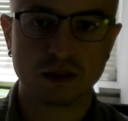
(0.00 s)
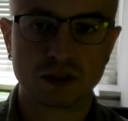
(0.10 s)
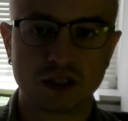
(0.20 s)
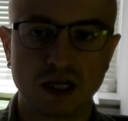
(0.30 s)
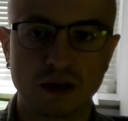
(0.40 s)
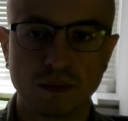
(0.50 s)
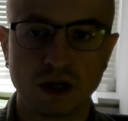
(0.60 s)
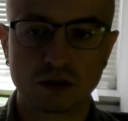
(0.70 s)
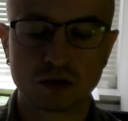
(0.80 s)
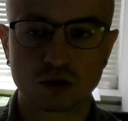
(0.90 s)
came
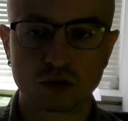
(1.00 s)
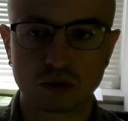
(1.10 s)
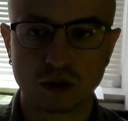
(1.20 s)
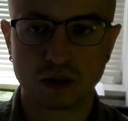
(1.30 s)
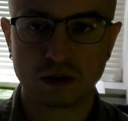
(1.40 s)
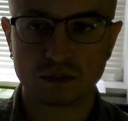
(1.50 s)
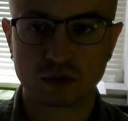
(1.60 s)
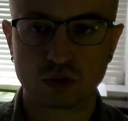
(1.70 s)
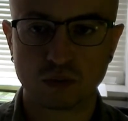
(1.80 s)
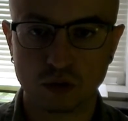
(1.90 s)
out
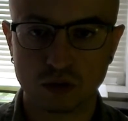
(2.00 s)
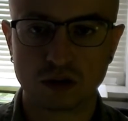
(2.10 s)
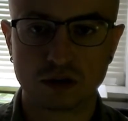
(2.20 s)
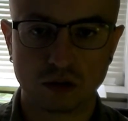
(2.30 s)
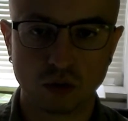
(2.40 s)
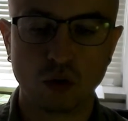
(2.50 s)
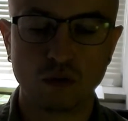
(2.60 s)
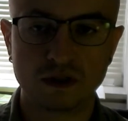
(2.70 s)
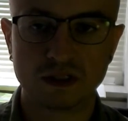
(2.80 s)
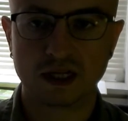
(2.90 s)
smaller,
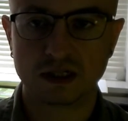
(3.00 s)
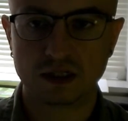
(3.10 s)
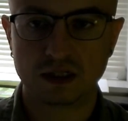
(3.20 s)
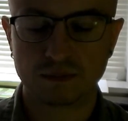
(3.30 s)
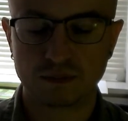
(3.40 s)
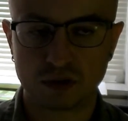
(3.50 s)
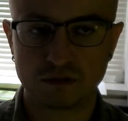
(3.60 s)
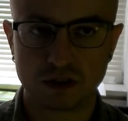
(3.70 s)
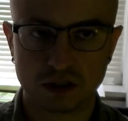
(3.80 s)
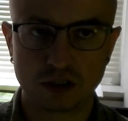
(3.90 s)
lower than the
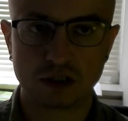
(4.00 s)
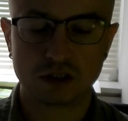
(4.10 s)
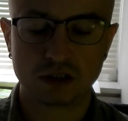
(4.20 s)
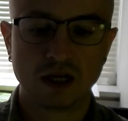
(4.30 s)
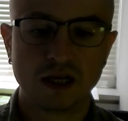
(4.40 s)
previous years.